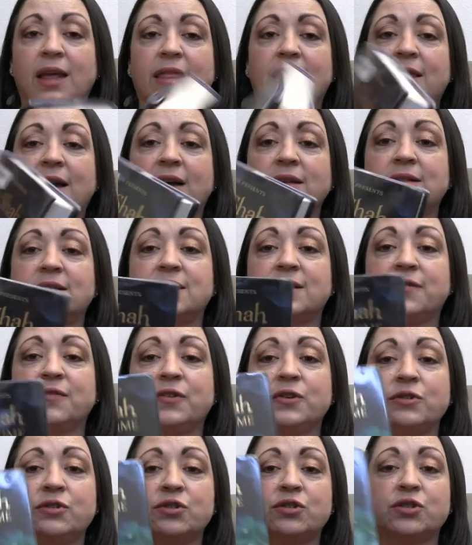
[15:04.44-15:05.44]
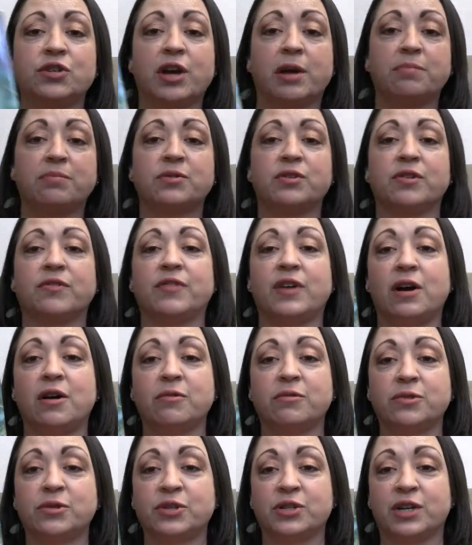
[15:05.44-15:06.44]
That's the first chapter of
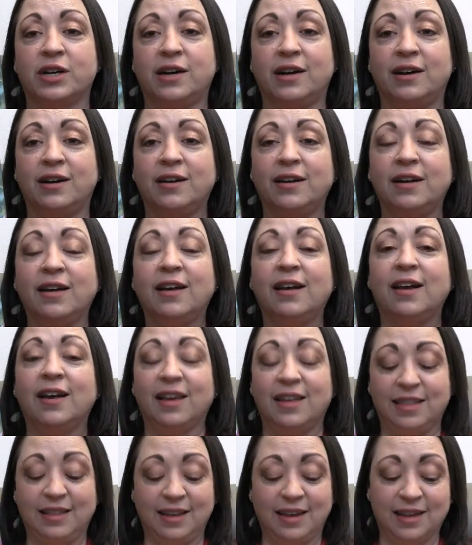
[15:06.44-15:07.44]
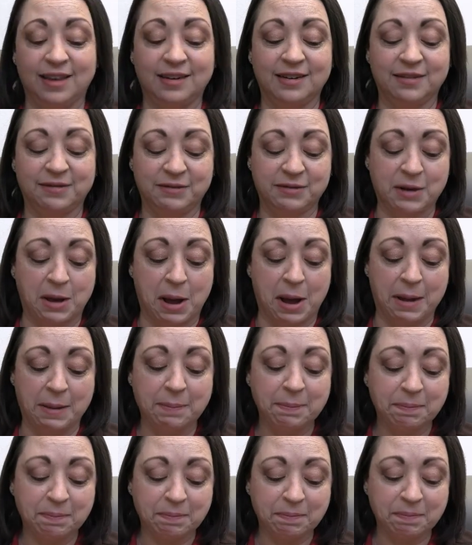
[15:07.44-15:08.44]
Aru Shah and the End of Time.